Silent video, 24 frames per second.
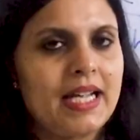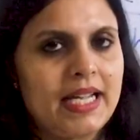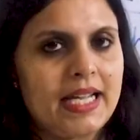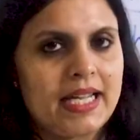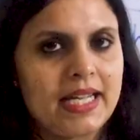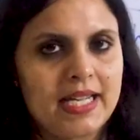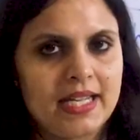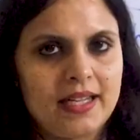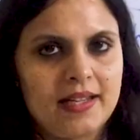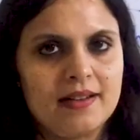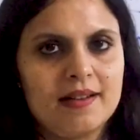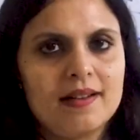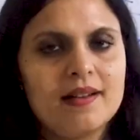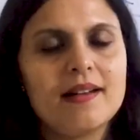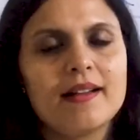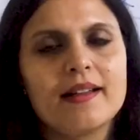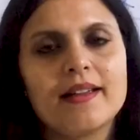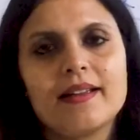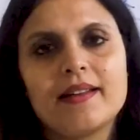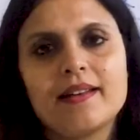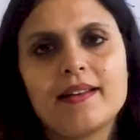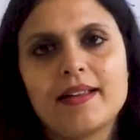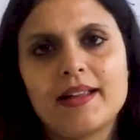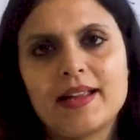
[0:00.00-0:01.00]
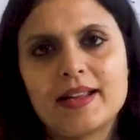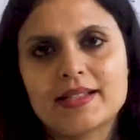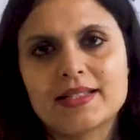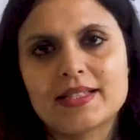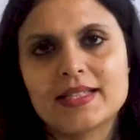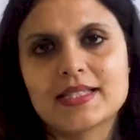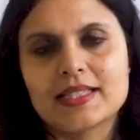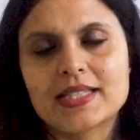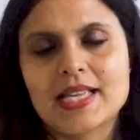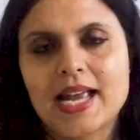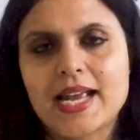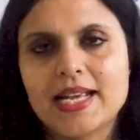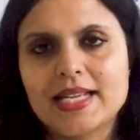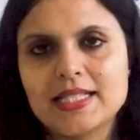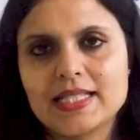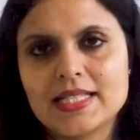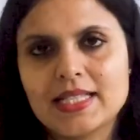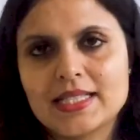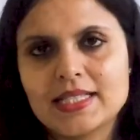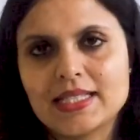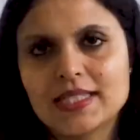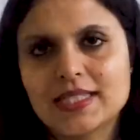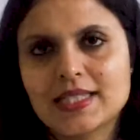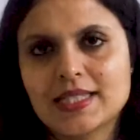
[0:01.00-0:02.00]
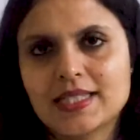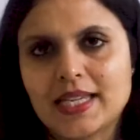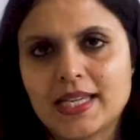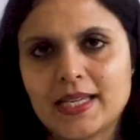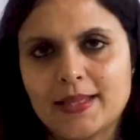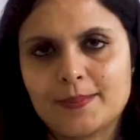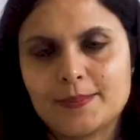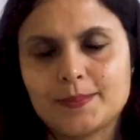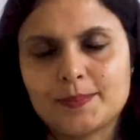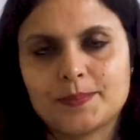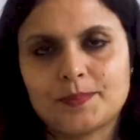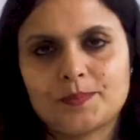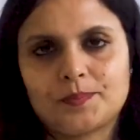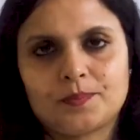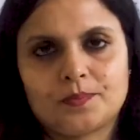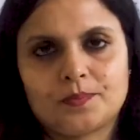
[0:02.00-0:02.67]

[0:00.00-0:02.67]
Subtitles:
here in exercise C.